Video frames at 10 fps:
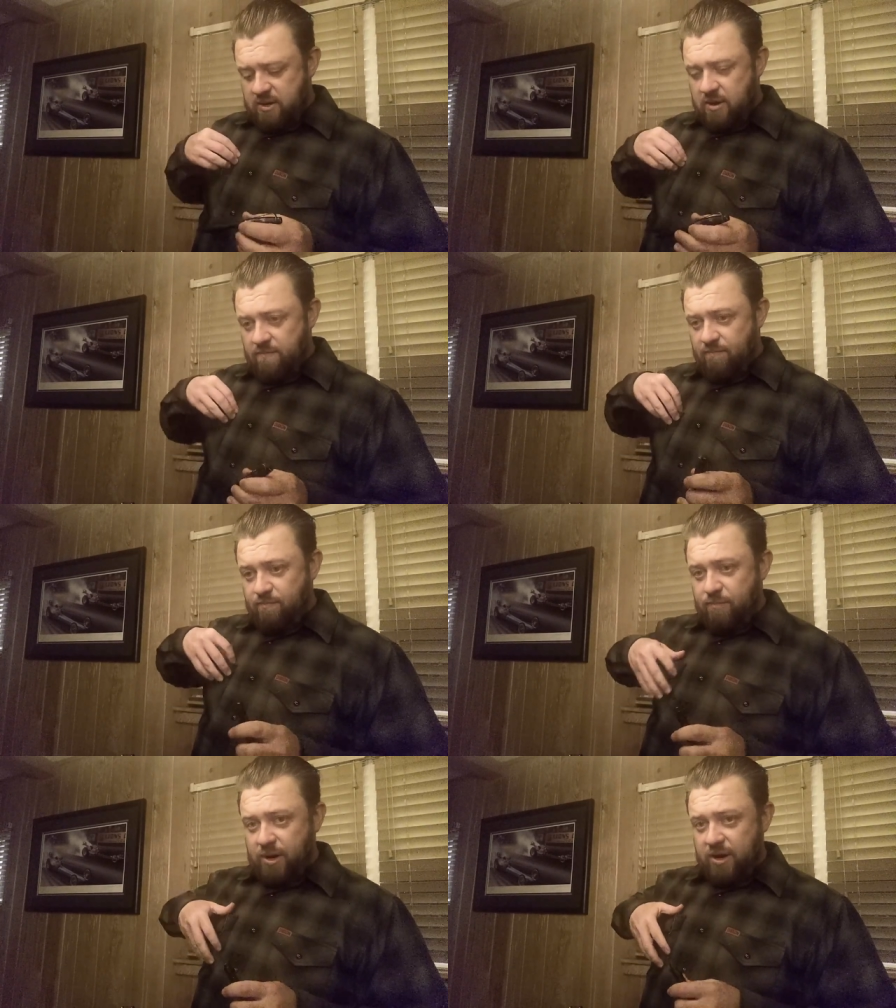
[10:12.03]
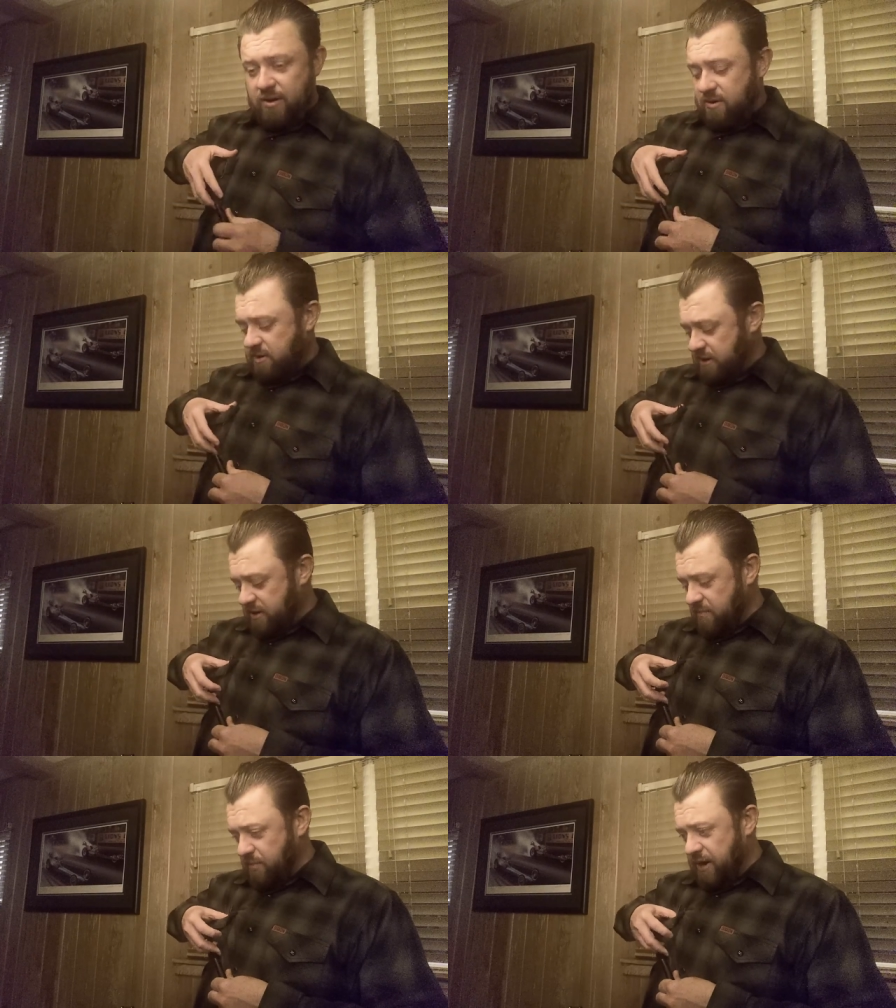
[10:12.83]
Um, but
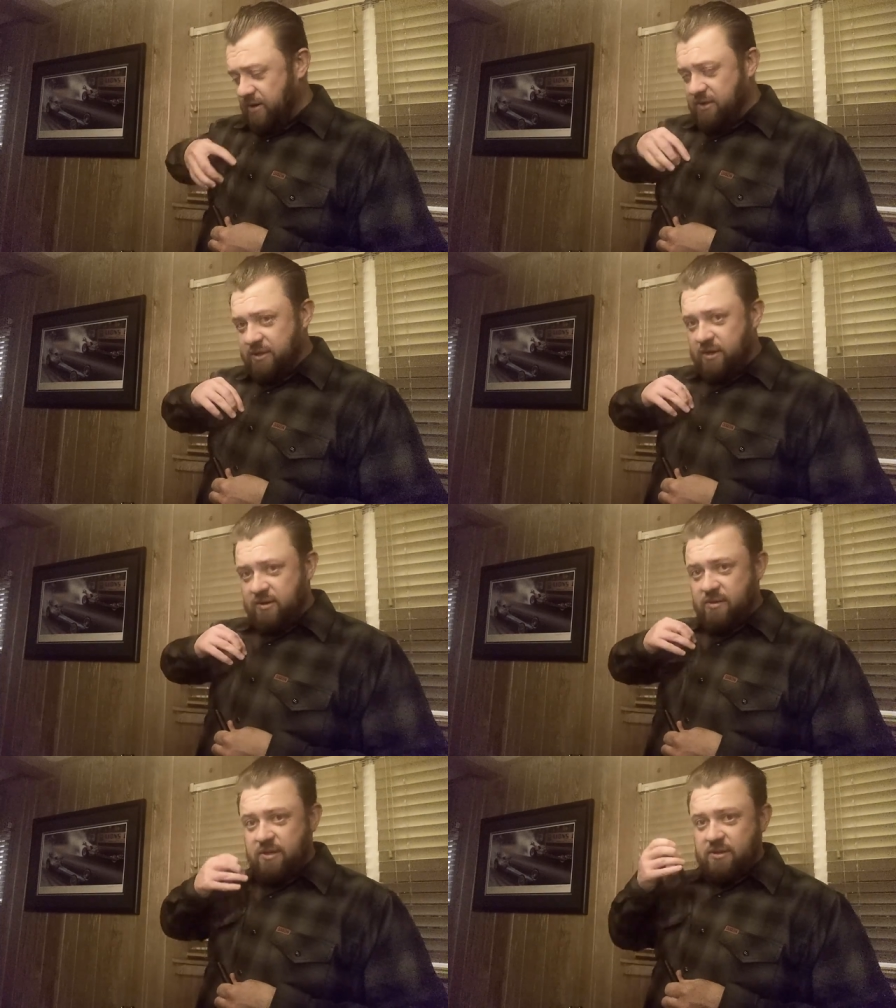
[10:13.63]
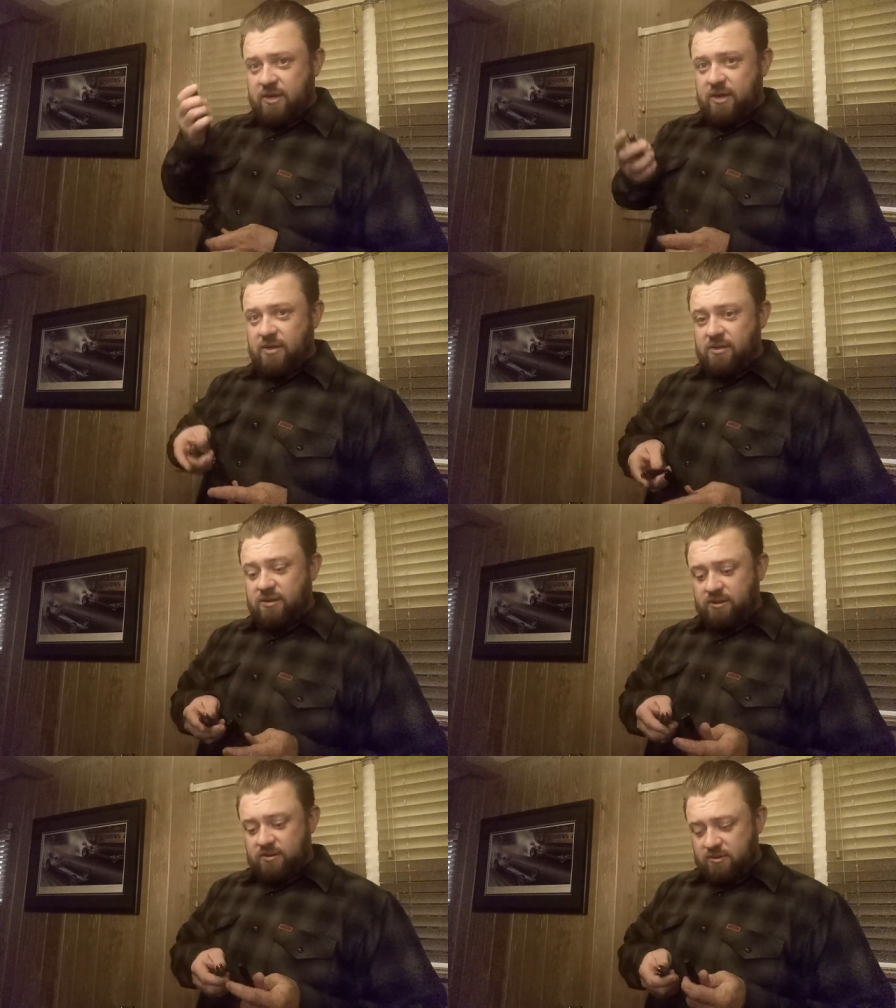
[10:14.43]
in comparison, this thing
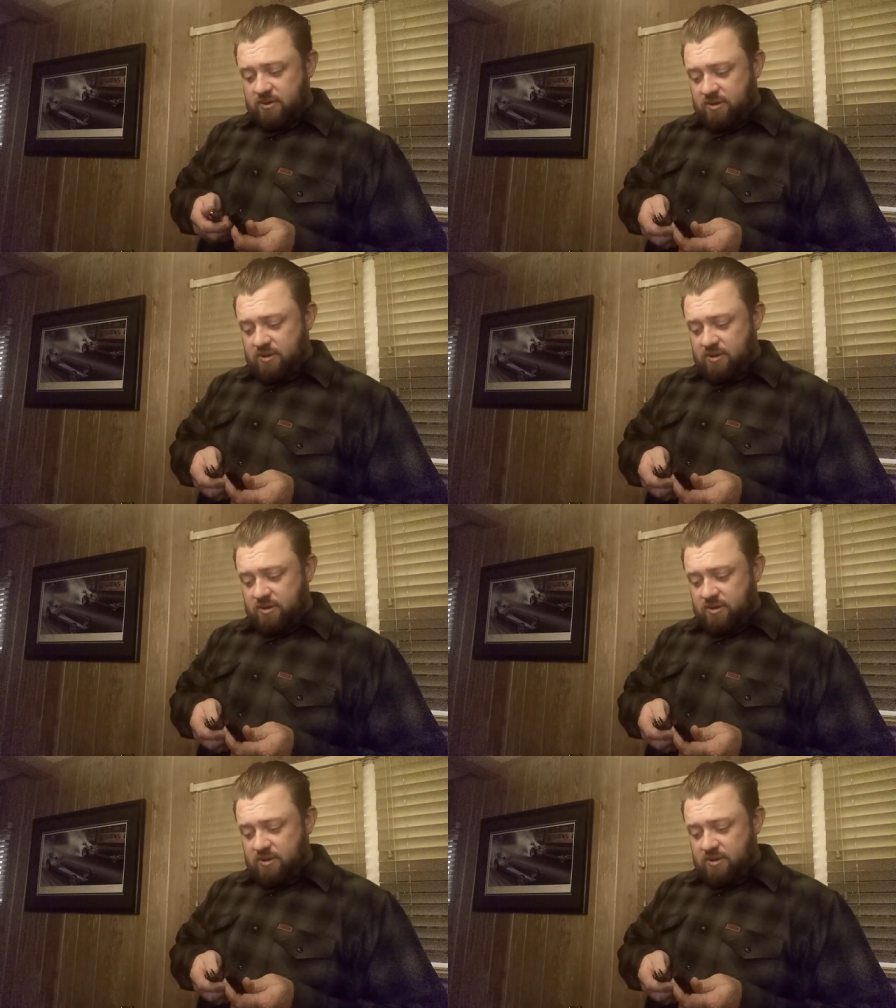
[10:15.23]
is,